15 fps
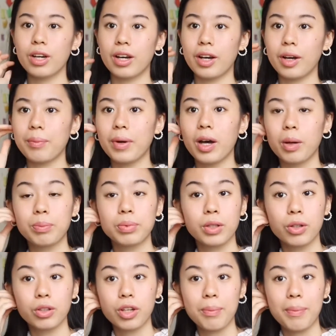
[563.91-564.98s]

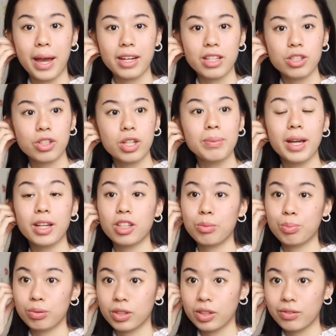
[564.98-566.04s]
upload your manuscript and you
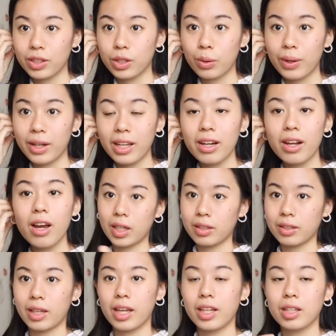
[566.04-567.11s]
preview it
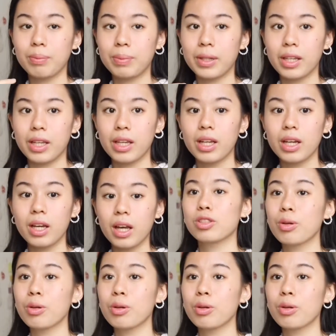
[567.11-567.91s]
on KDP,